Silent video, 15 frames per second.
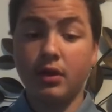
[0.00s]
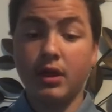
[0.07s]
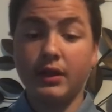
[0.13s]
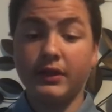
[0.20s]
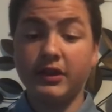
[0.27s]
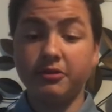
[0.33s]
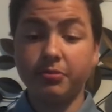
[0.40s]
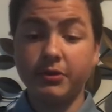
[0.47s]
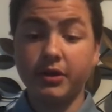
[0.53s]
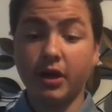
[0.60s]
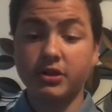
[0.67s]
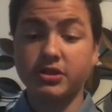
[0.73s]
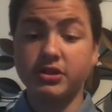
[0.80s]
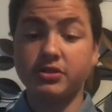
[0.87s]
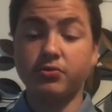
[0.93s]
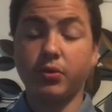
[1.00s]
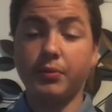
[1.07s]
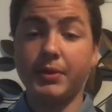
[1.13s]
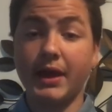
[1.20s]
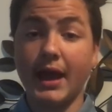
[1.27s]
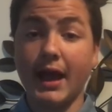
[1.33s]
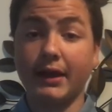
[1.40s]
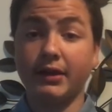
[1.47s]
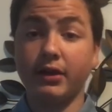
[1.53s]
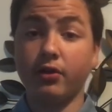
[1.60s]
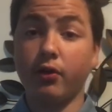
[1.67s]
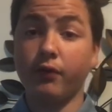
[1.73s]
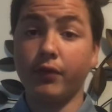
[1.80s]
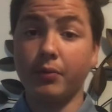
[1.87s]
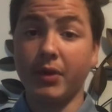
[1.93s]
These productions will be acted
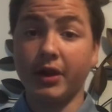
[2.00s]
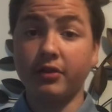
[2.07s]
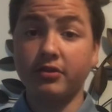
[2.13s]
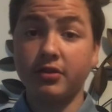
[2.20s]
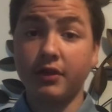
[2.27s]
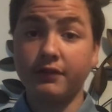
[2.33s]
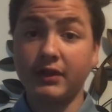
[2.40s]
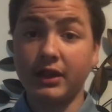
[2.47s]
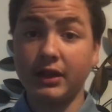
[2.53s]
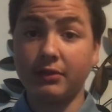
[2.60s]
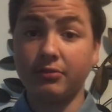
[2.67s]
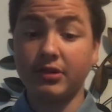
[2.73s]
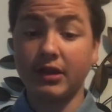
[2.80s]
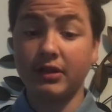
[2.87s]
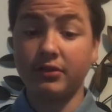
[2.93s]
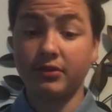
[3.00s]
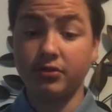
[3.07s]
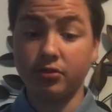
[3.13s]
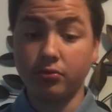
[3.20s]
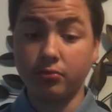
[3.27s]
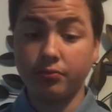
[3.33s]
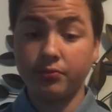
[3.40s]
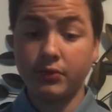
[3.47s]
over Microsoft Teams and Zoom.